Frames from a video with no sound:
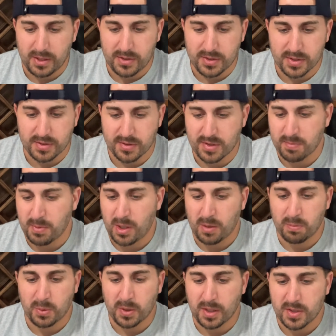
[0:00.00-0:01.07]
just a
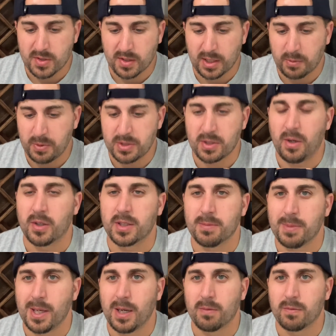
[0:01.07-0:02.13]
small brush like we talked
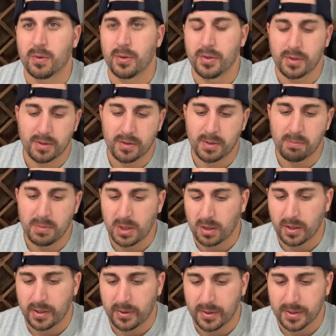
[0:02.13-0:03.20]
about for the
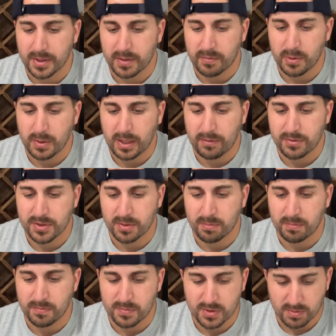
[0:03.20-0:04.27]
middle area if you have
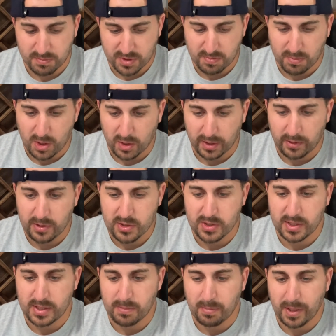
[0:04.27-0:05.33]
some small areas
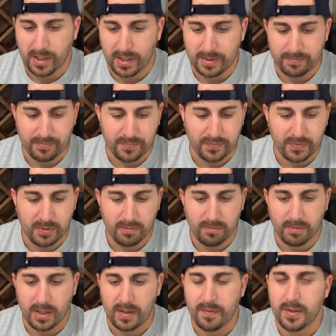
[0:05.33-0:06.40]
you need to paint,
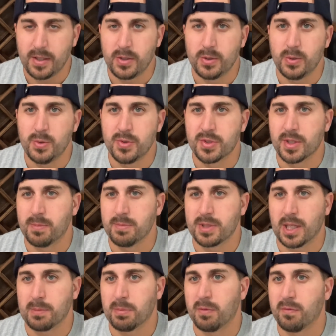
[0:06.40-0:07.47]
and then use some
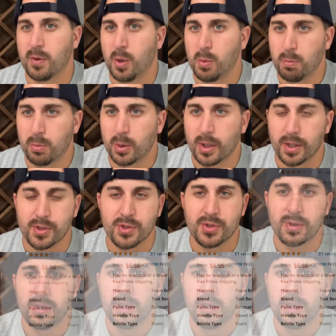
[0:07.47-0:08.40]
type of foam brush,